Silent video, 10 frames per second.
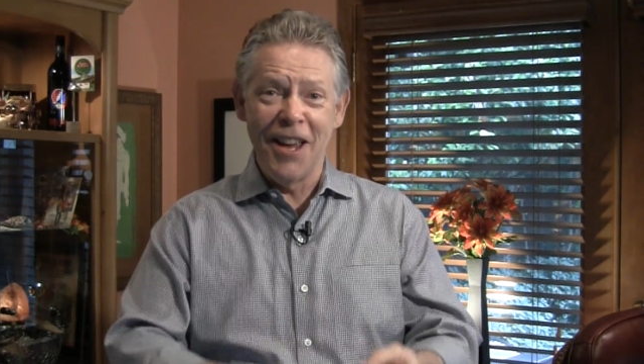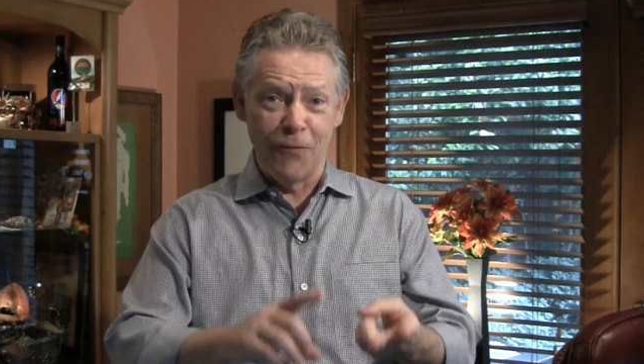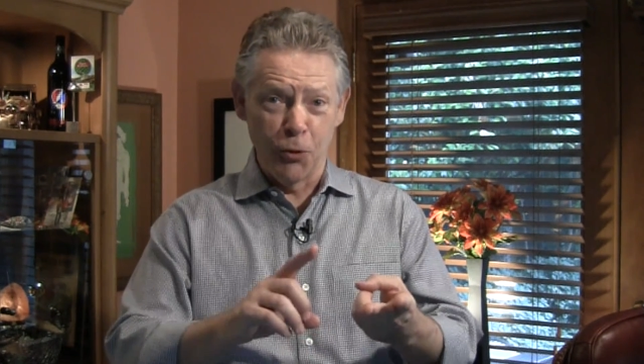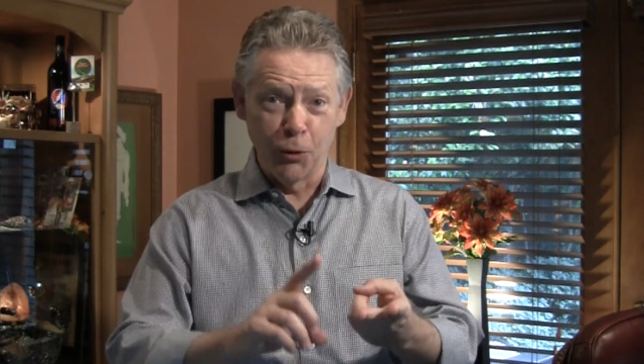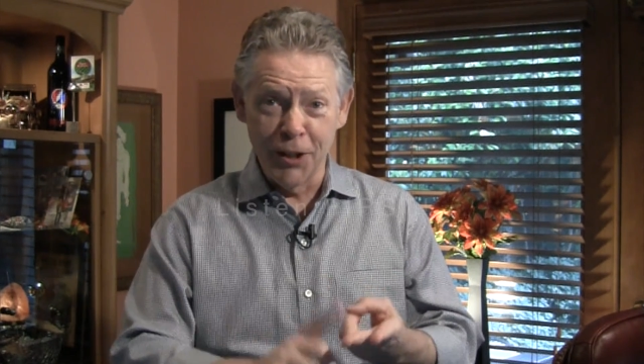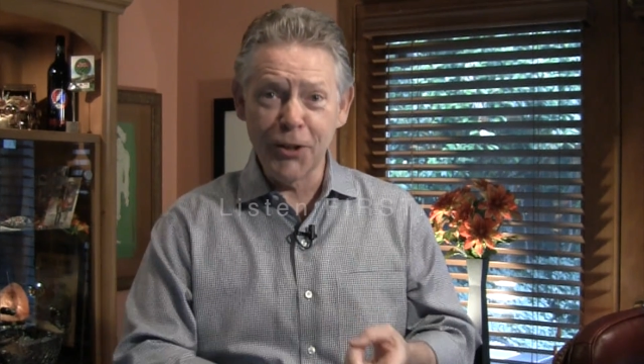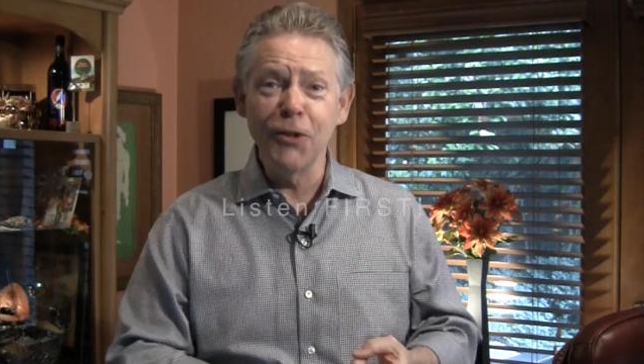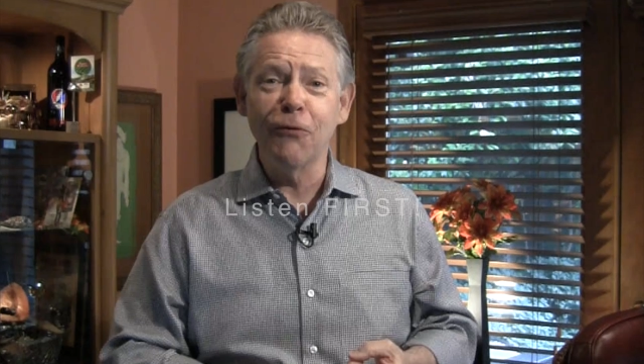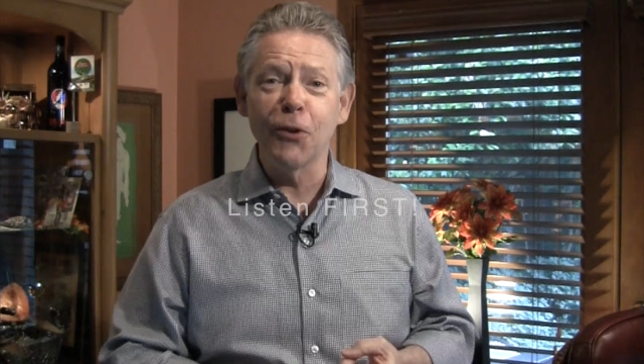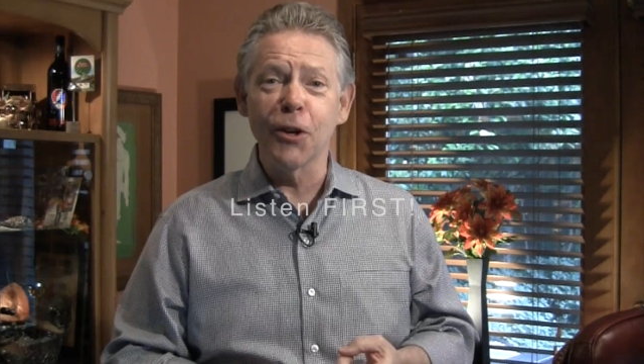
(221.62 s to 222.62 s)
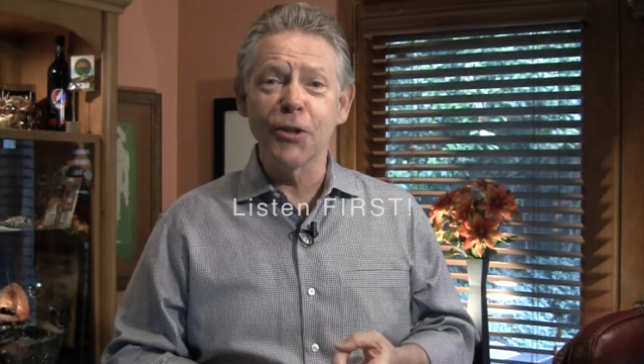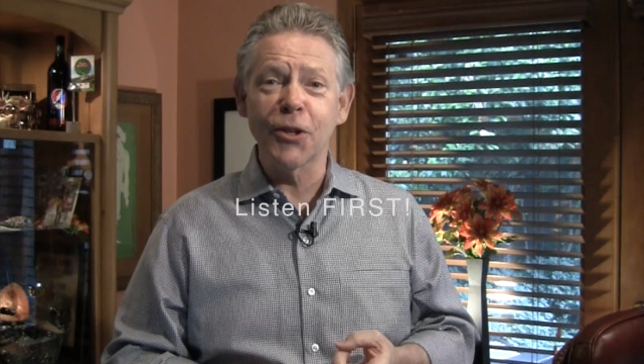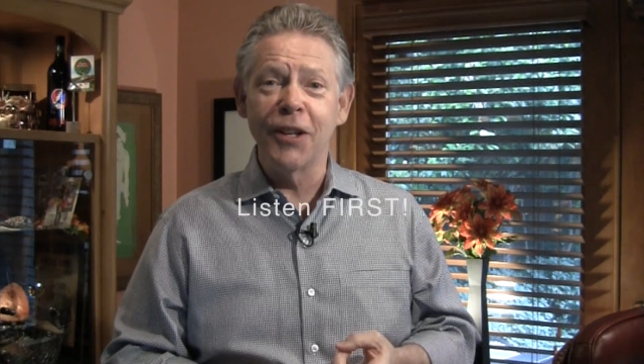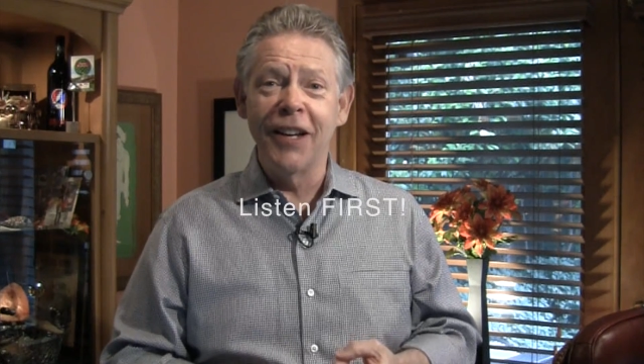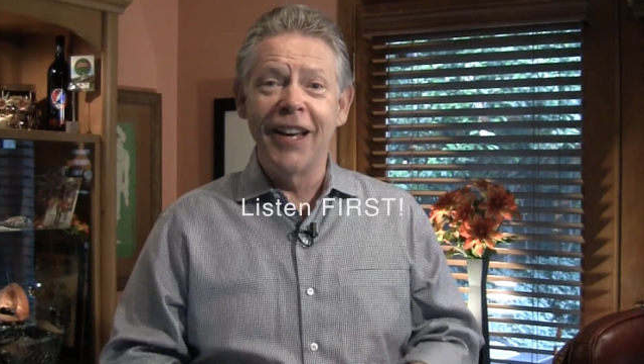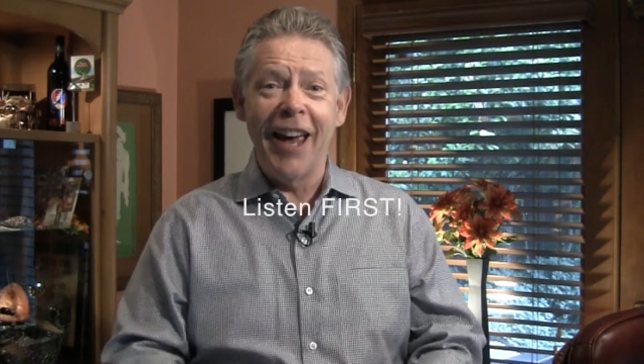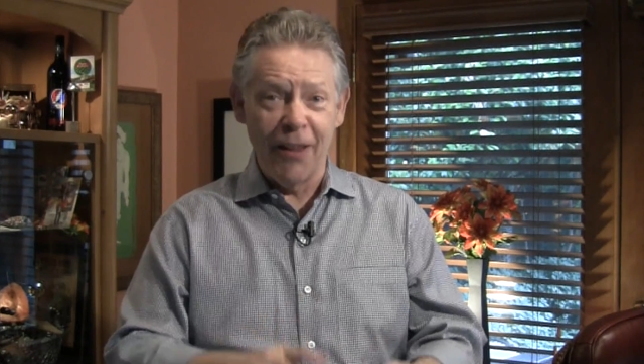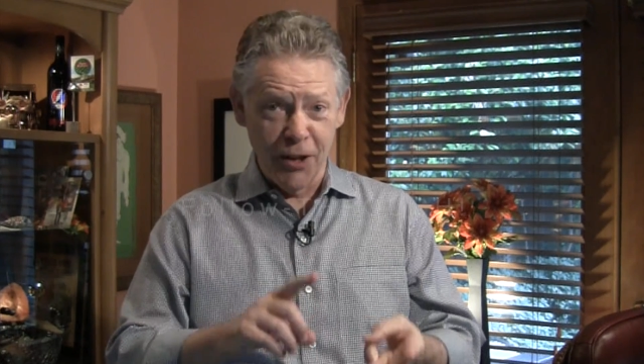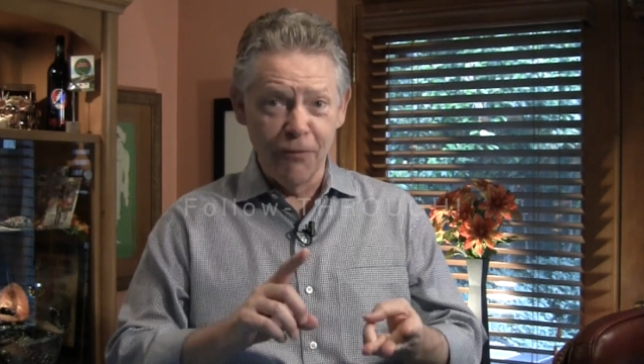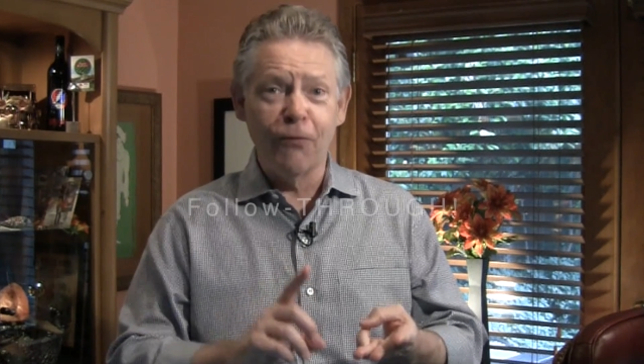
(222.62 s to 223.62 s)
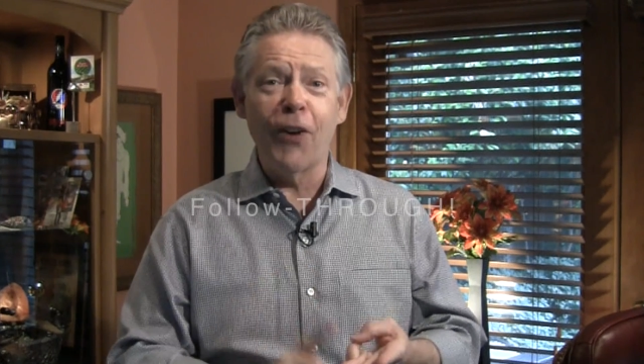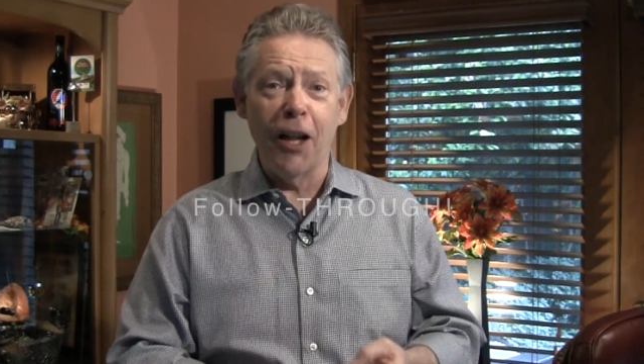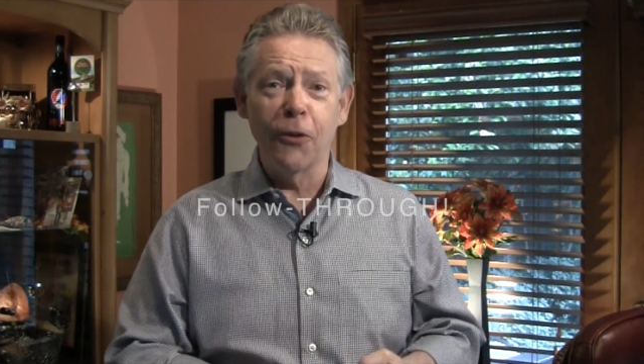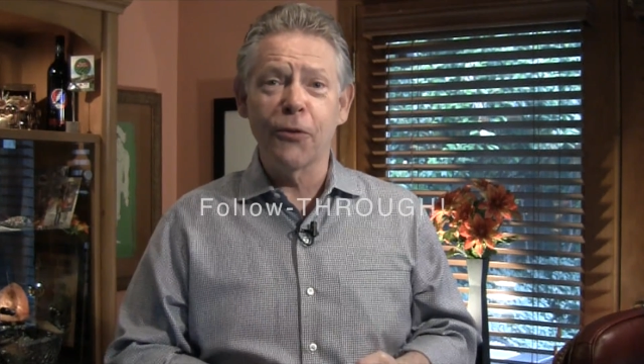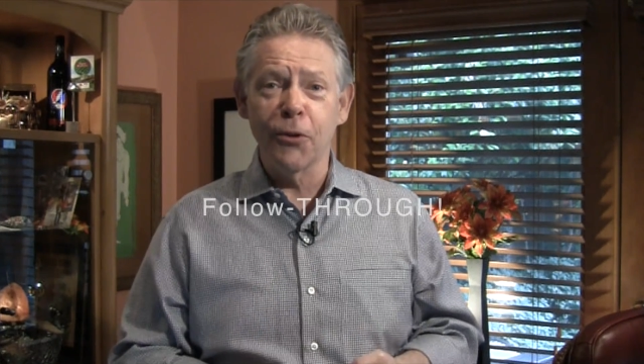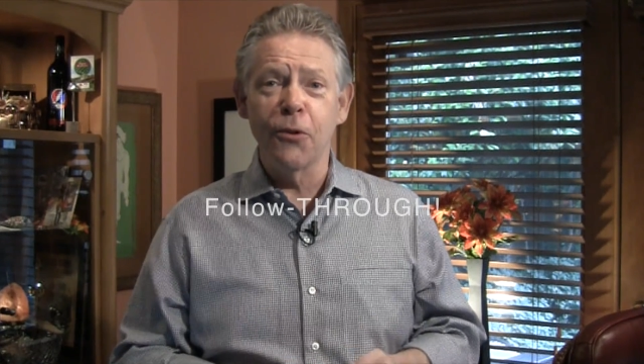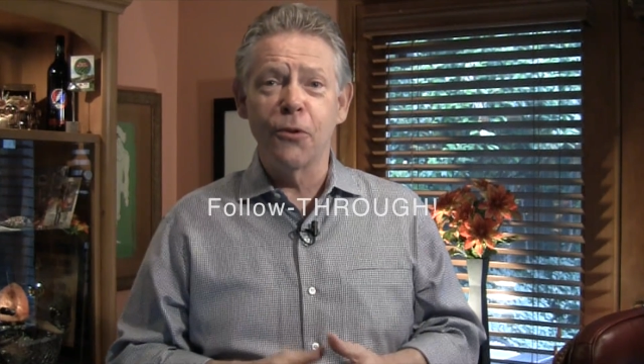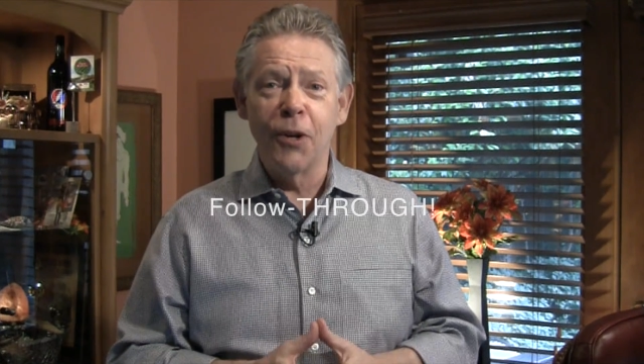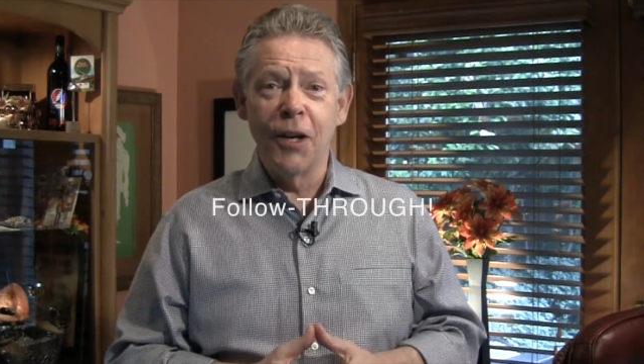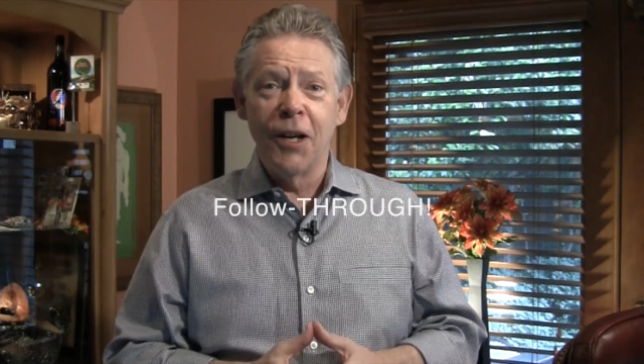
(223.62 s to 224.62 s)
if you'll listen first and then follow through,